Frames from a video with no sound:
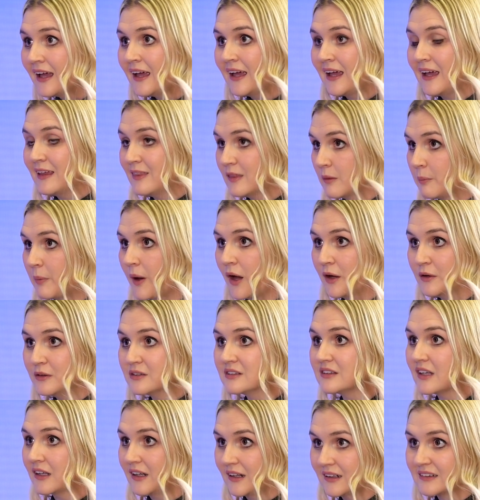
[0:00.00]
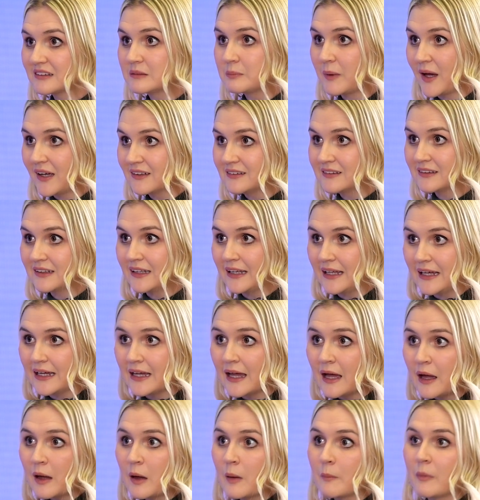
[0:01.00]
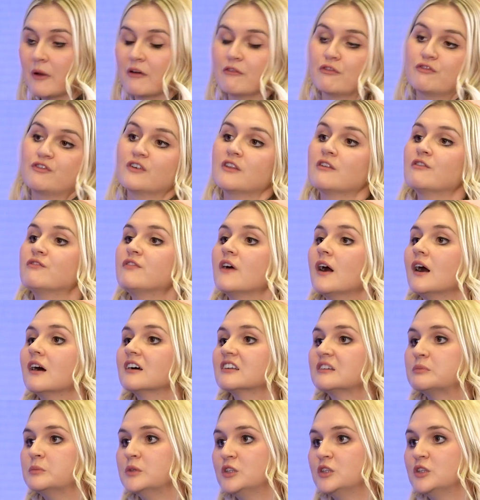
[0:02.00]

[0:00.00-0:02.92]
in the post unexpectedly. But for the vast